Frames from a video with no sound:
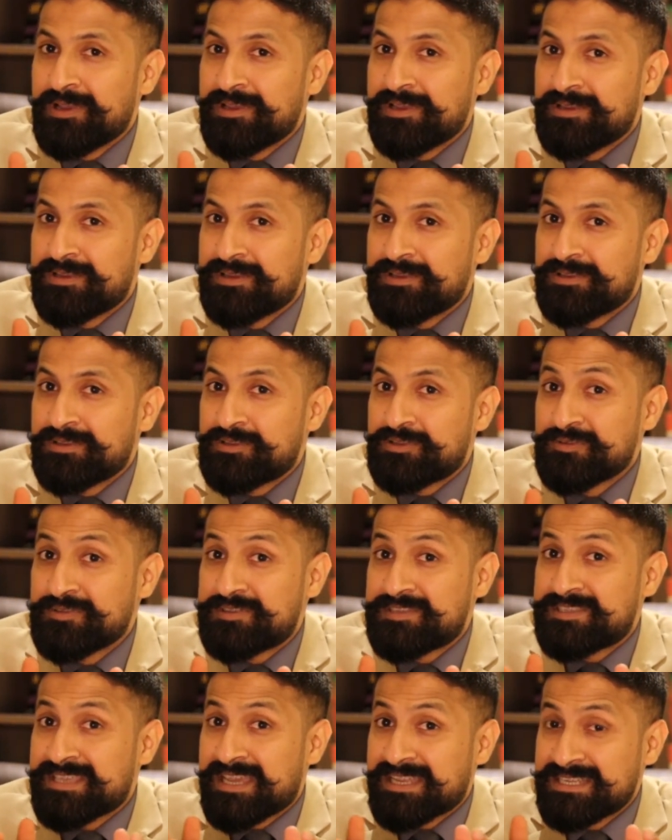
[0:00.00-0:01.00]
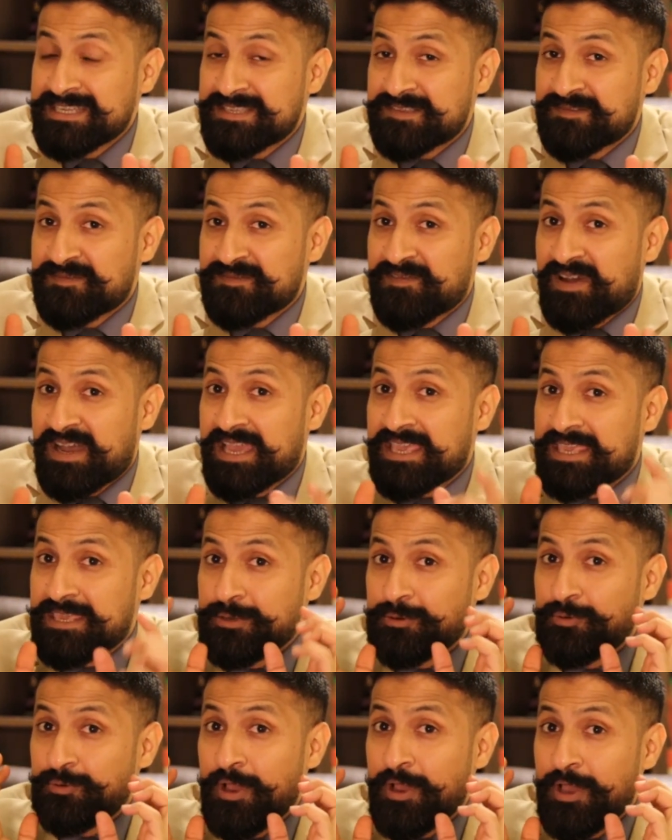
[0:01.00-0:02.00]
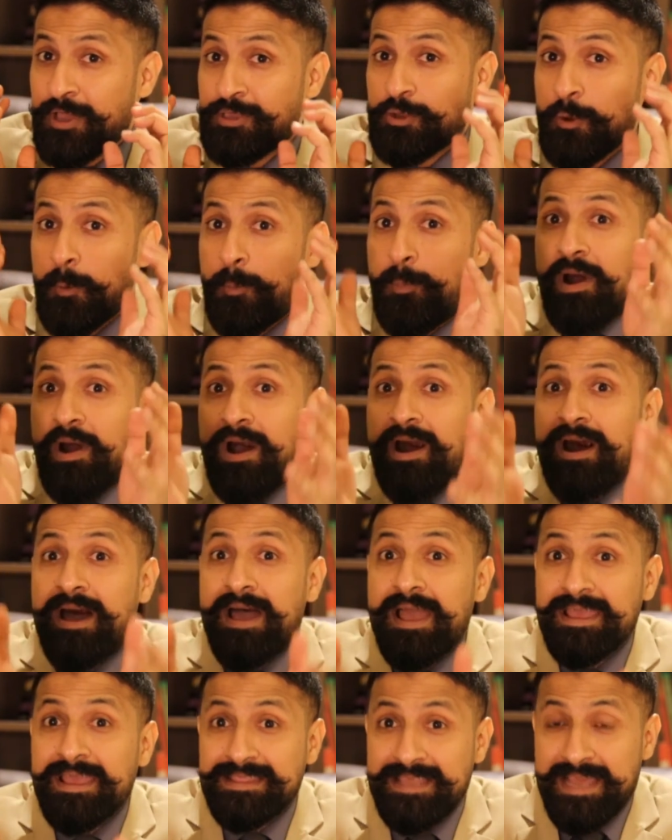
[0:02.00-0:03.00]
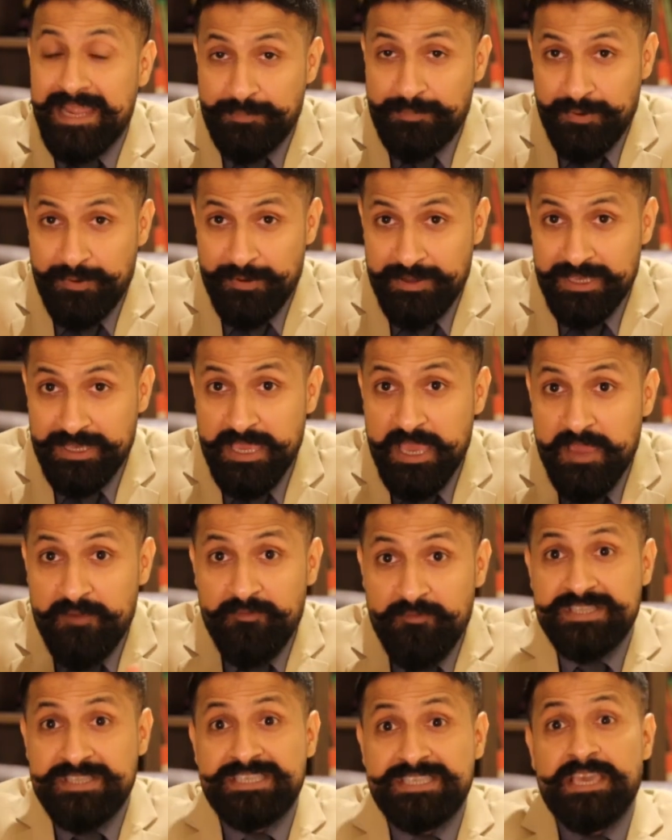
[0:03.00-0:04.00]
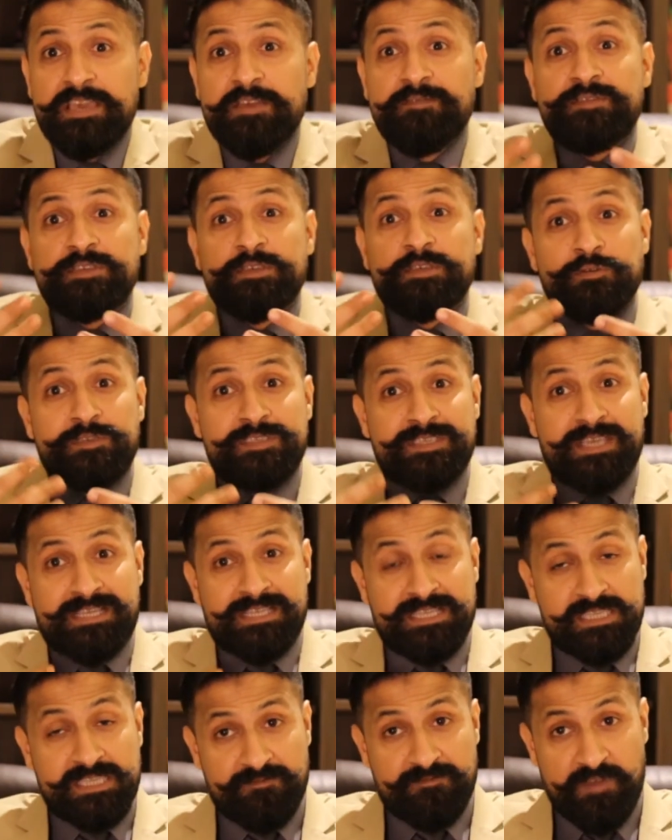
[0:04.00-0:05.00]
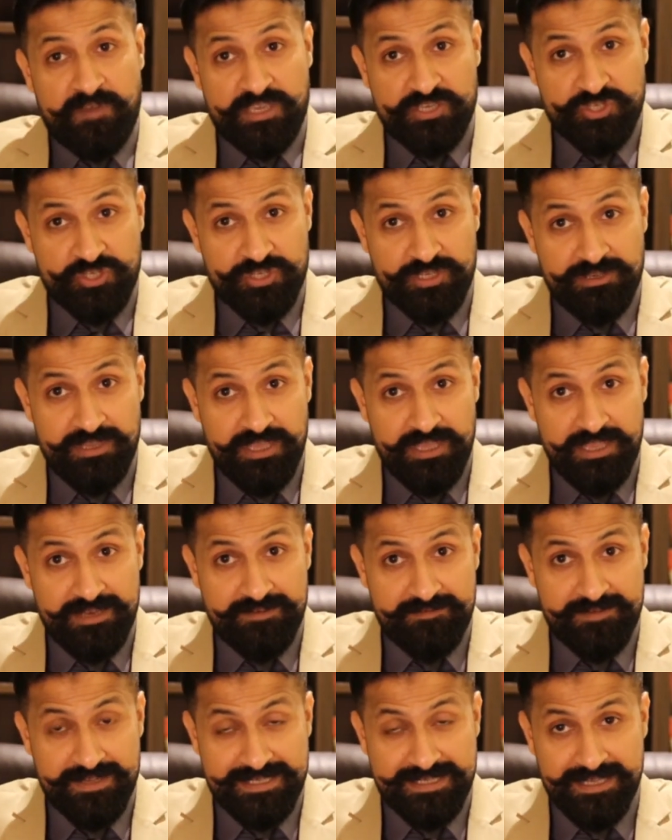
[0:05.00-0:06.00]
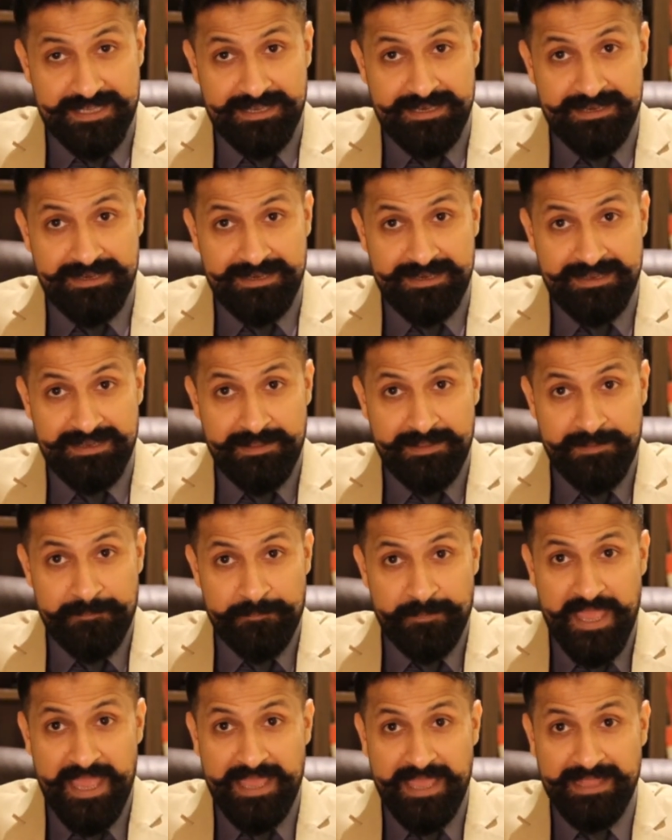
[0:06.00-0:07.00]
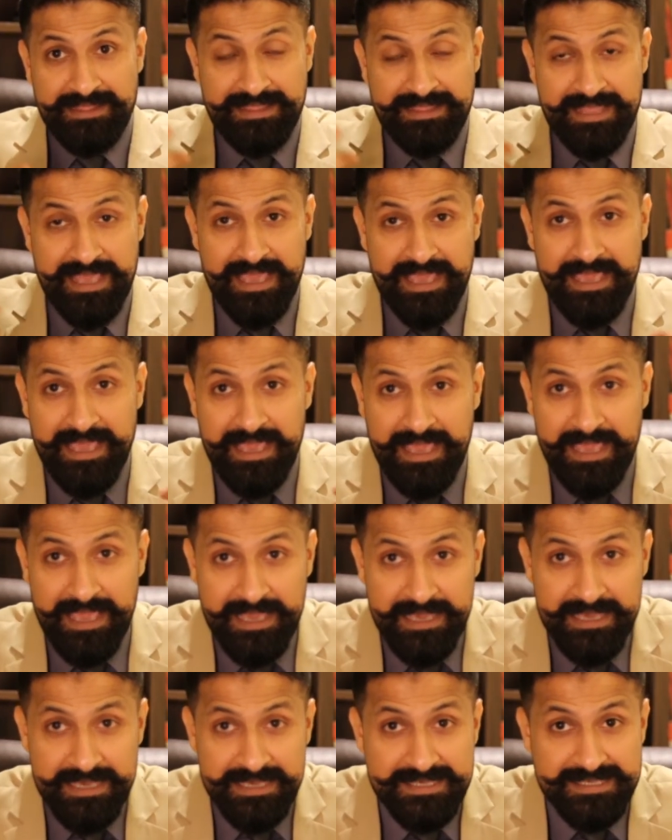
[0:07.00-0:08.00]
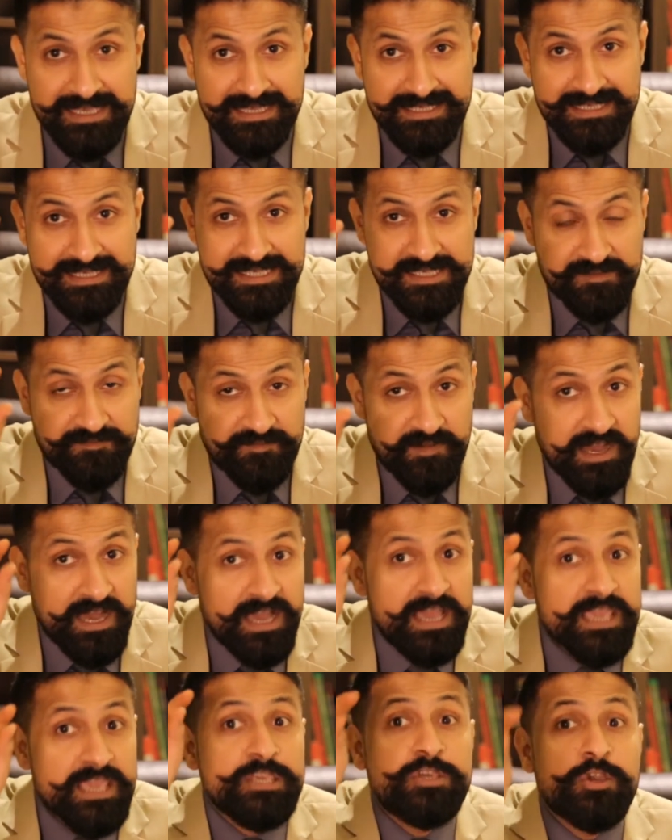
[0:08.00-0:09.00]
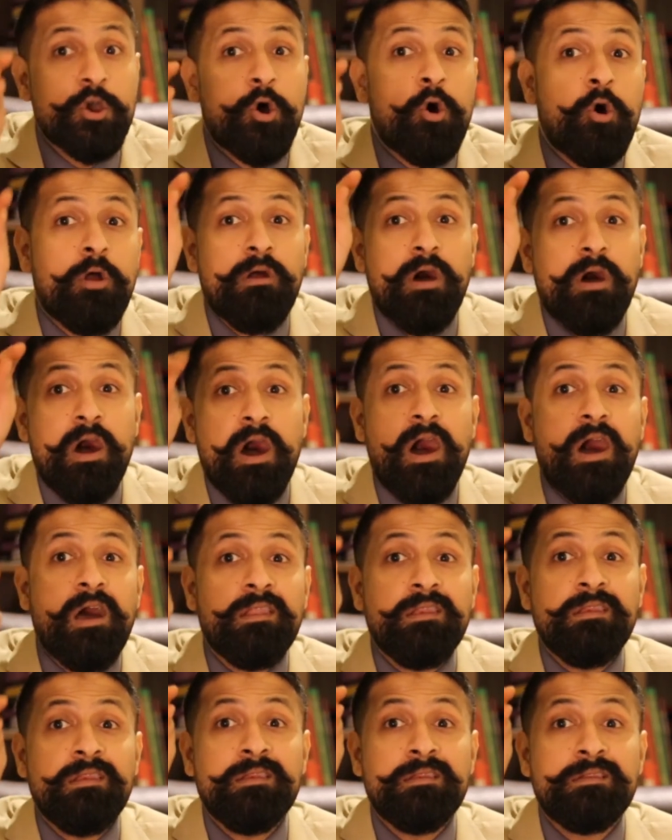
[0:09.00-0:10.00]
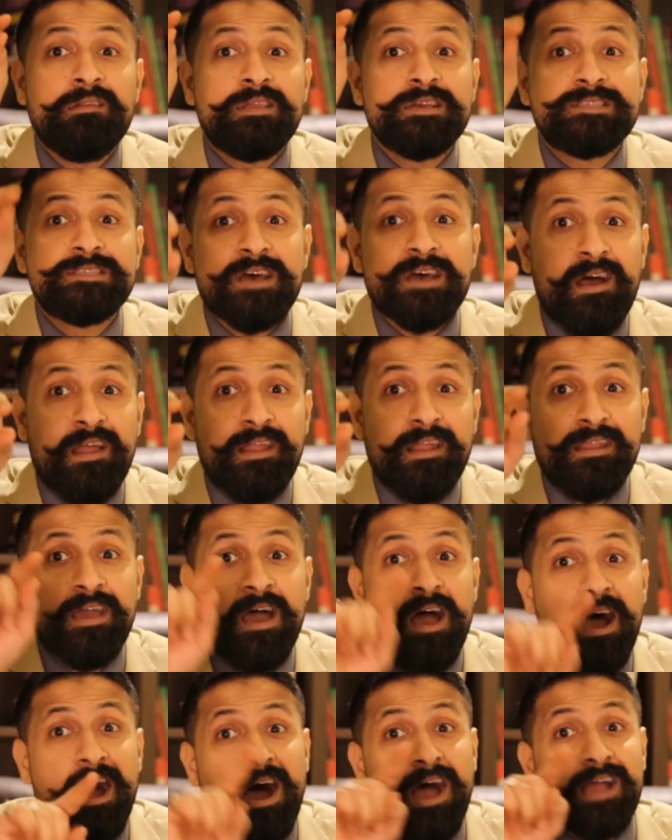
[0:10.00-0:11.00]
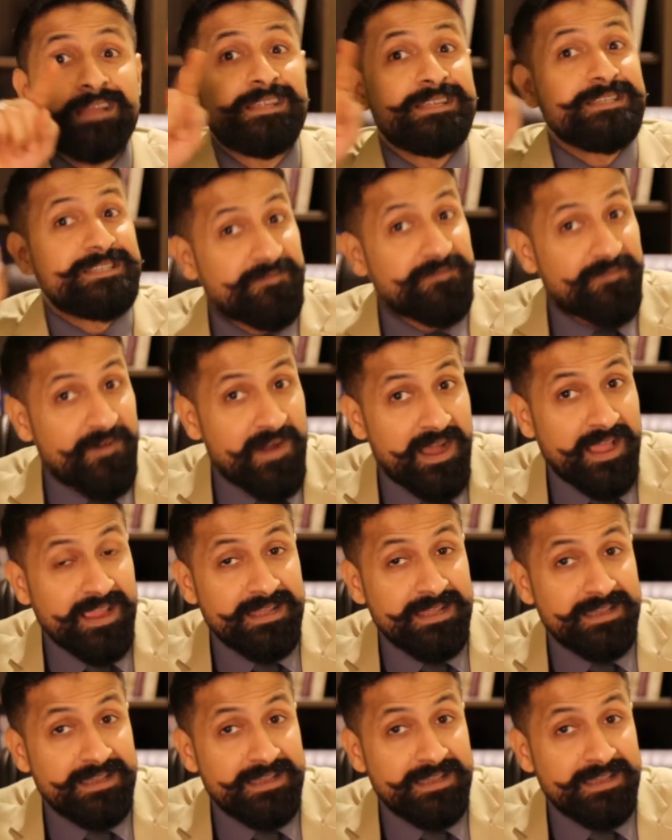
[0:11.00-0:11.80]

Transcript: to satisfy you. You buy that product which gives you satisfaction in return, and they satisfy your undesired, identified,